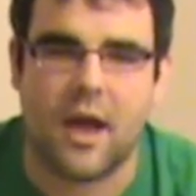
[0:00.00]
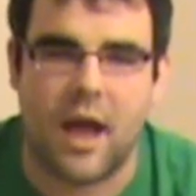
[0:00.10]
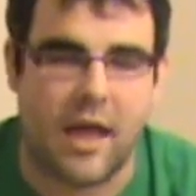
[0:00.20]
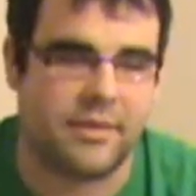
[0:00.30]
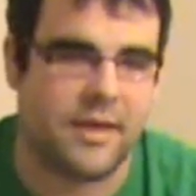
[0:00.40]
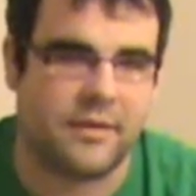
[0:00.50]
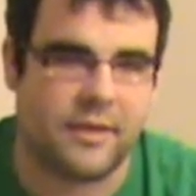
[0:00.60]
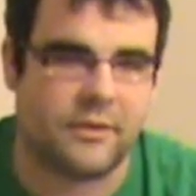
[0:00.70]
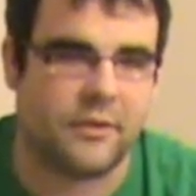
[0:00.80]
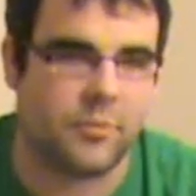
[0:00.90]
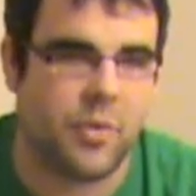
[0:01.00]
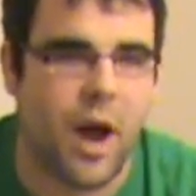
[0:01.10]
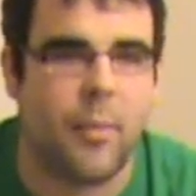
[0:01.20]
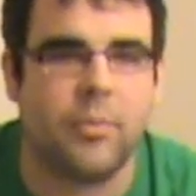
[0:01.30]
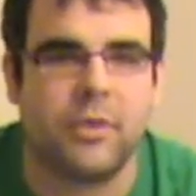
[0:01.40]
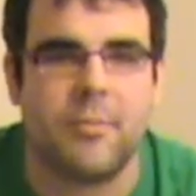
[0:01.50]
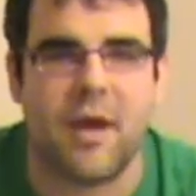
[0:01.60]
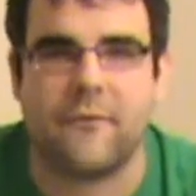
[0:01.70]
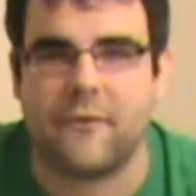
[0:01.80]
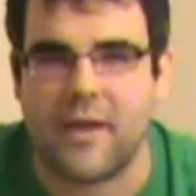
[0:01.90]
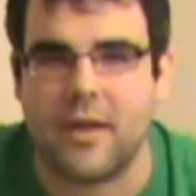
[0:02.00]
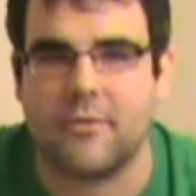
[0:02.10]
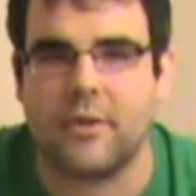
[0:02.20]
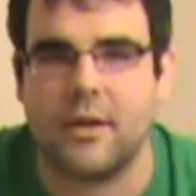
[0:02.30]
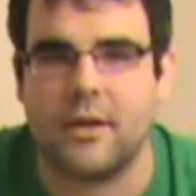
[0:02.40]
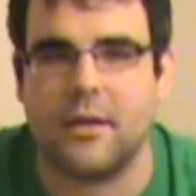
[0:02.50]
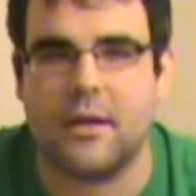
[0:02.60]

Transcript: I think this is probably my favorite